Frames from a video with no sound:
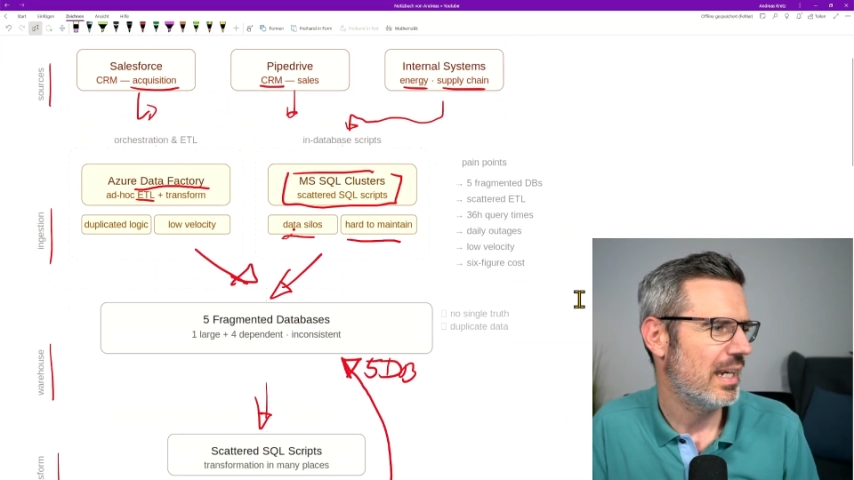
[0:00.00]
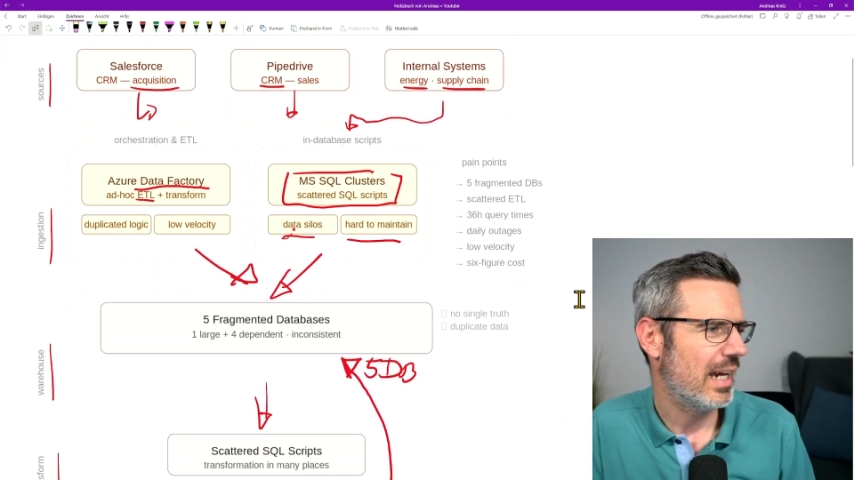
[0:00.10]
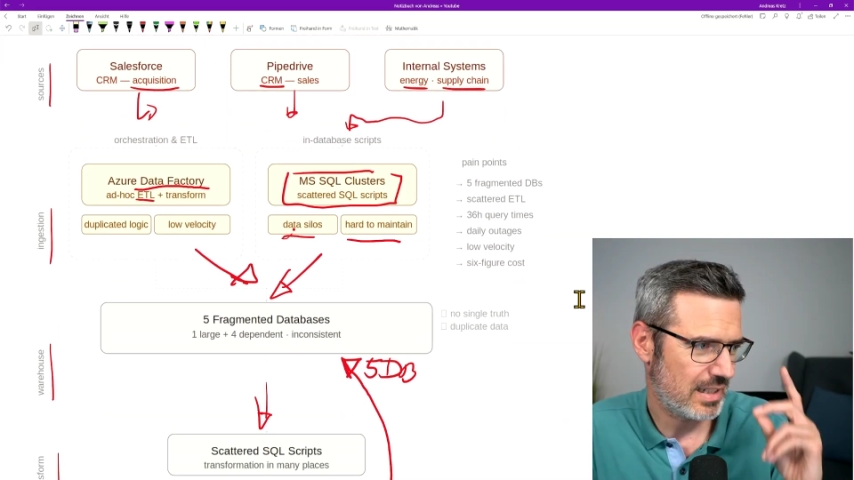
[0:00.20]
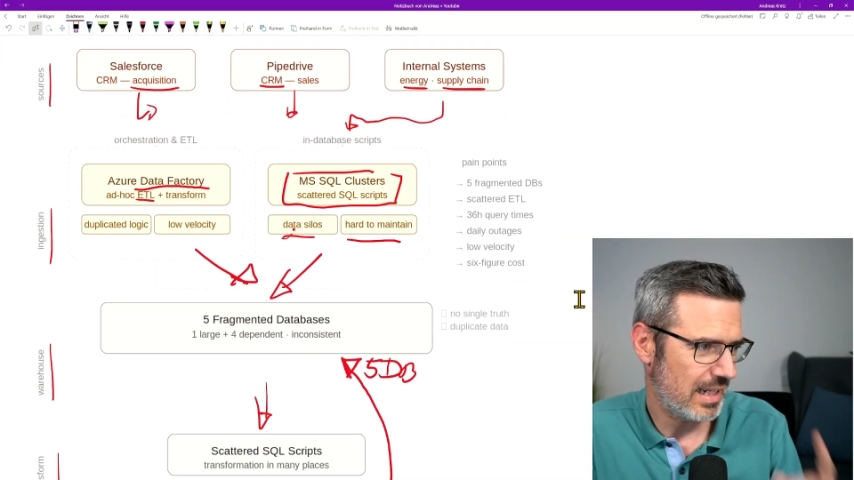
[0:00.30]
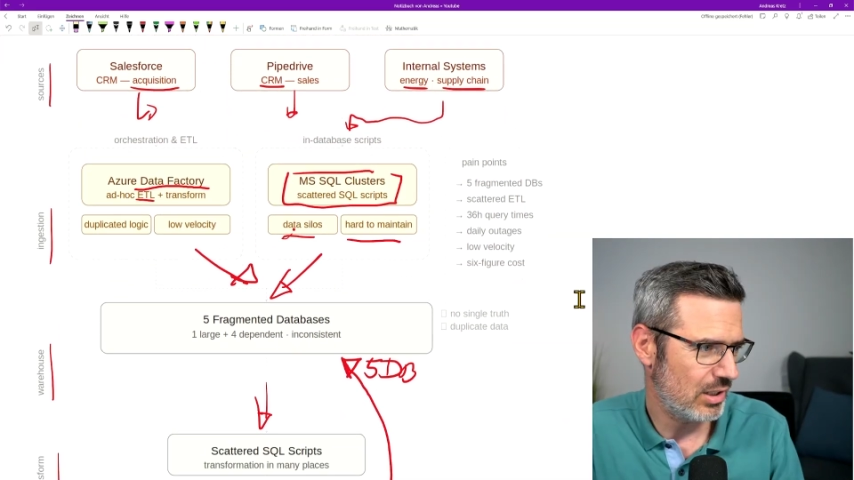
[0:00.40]

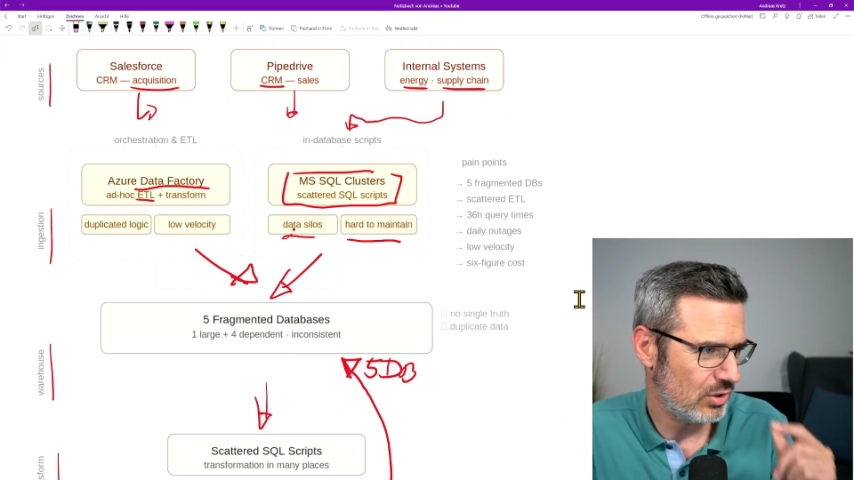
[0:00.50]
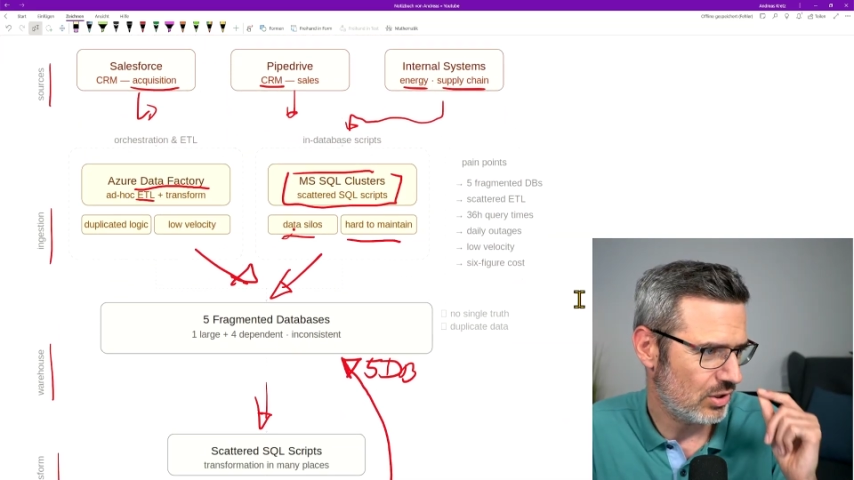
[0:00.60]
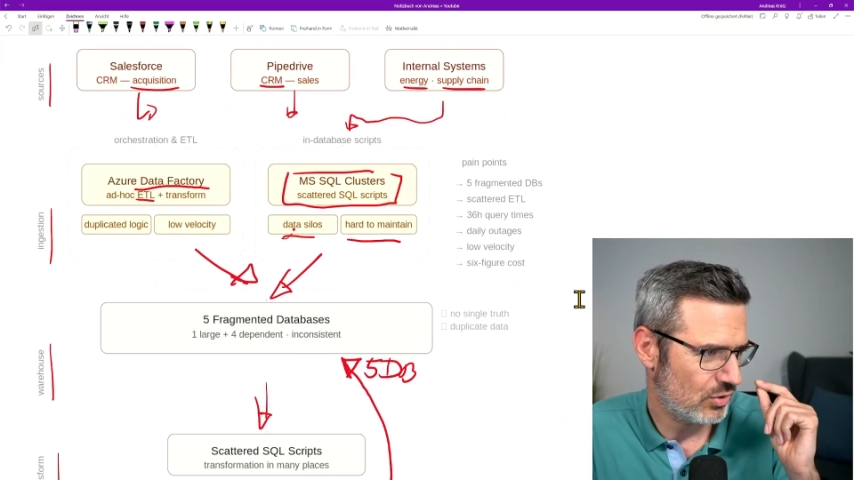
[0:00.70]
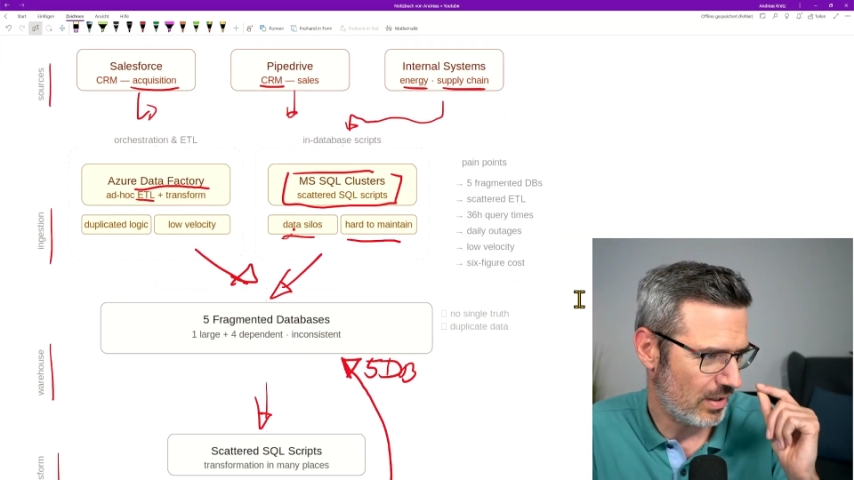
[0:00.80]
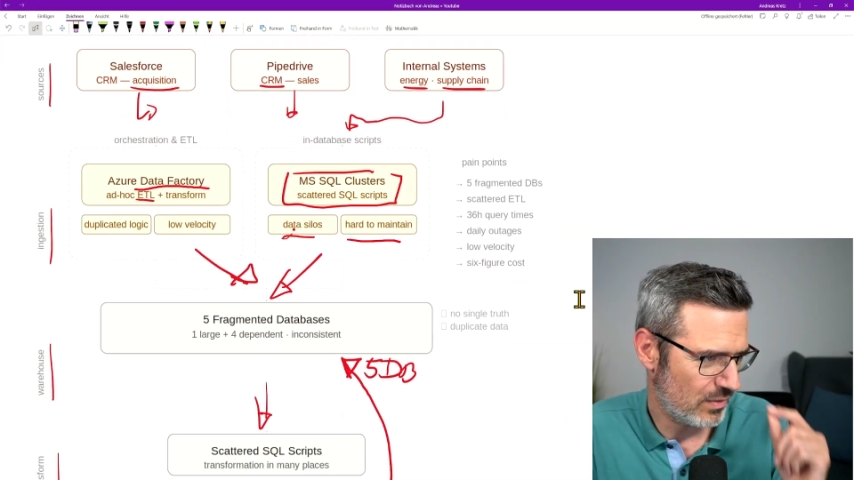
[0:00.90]
scattered
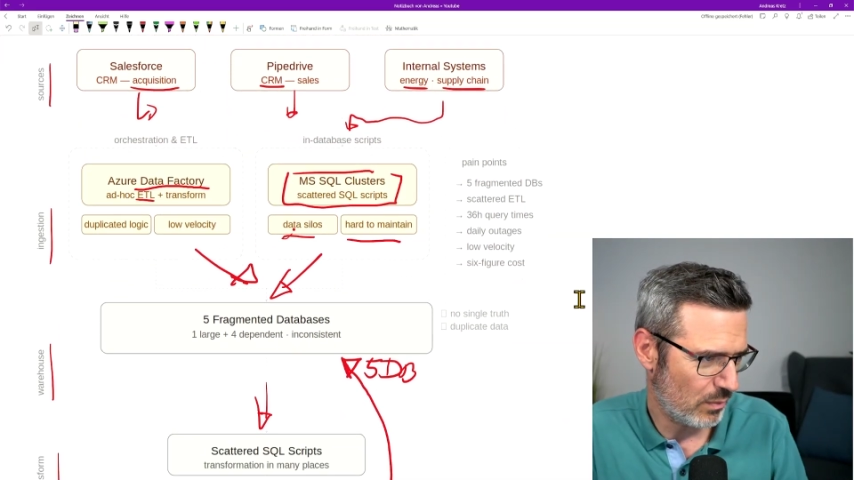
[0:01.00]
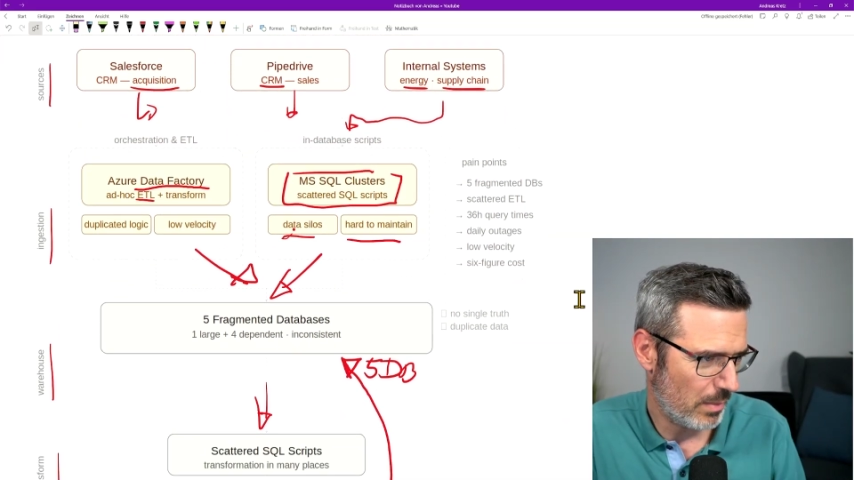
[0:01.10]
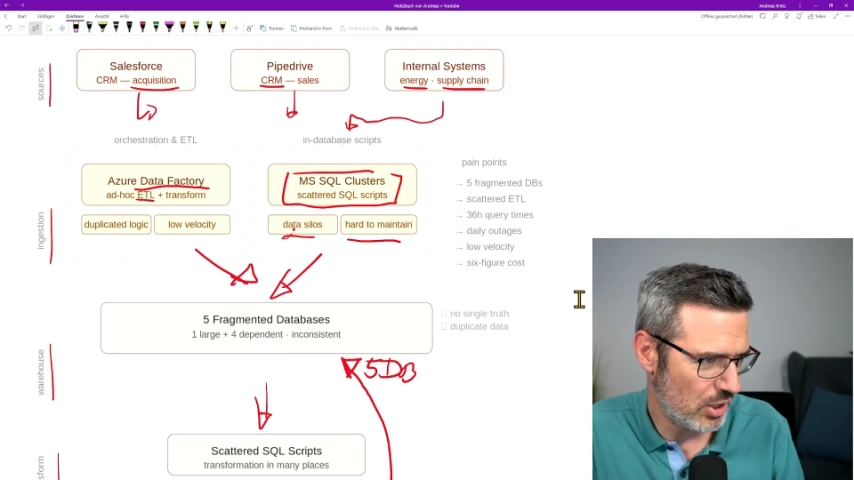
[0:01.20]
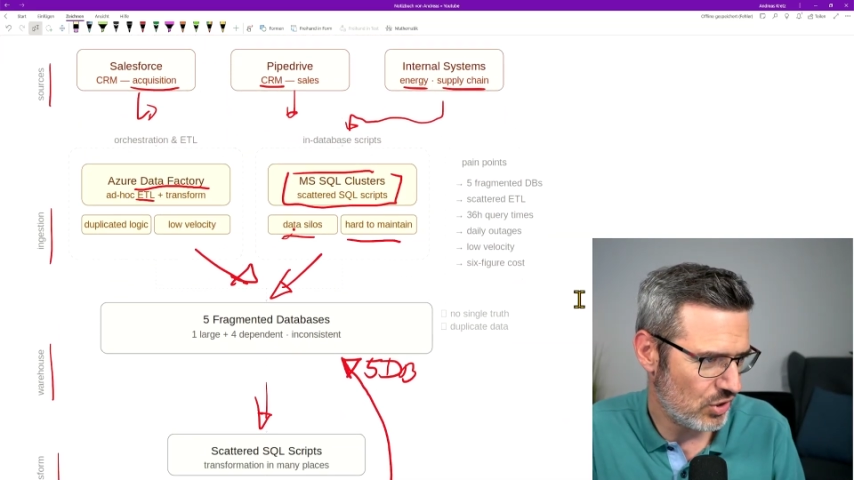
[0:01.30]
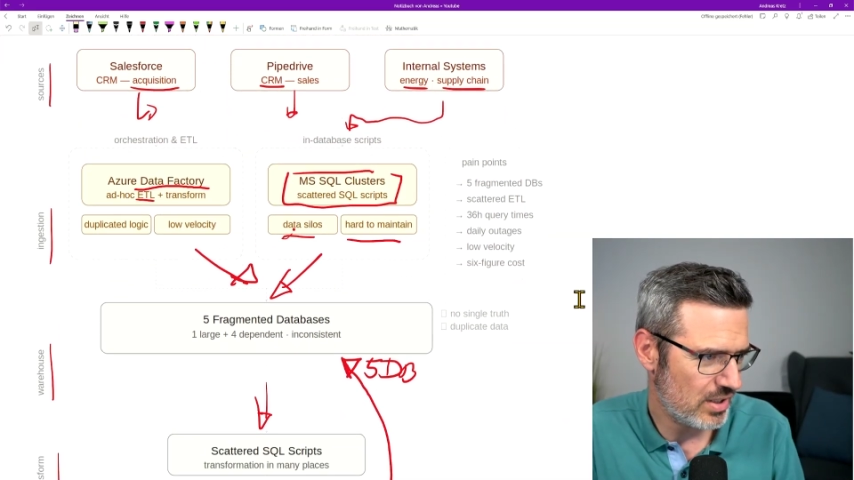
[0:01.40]

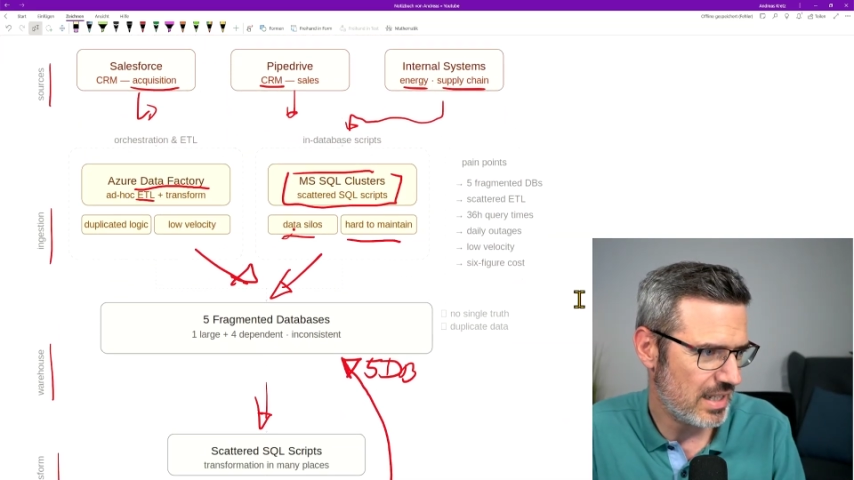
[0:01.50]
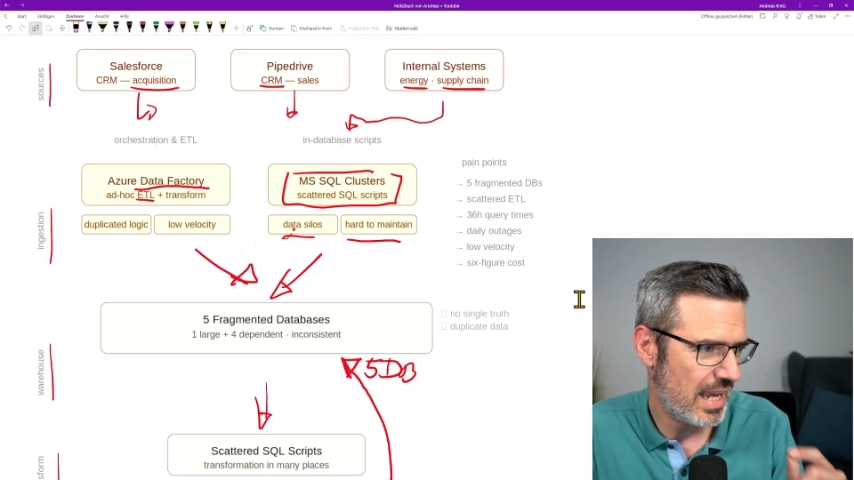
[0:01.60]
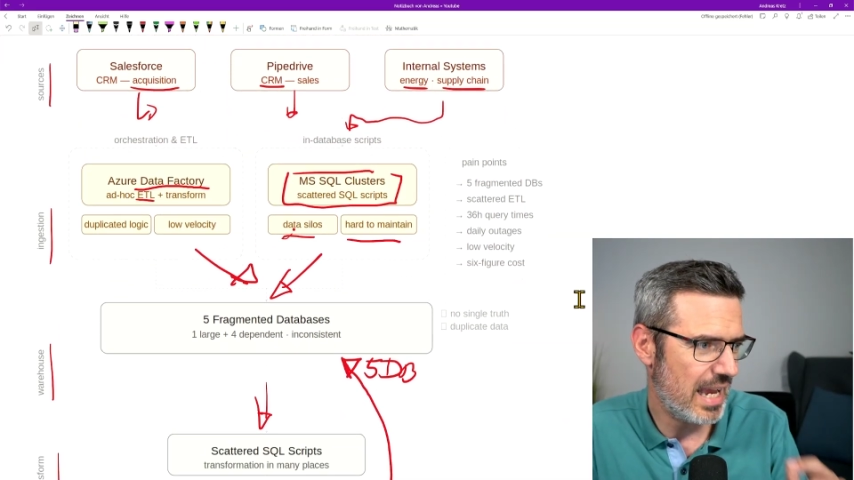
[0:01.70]
transformations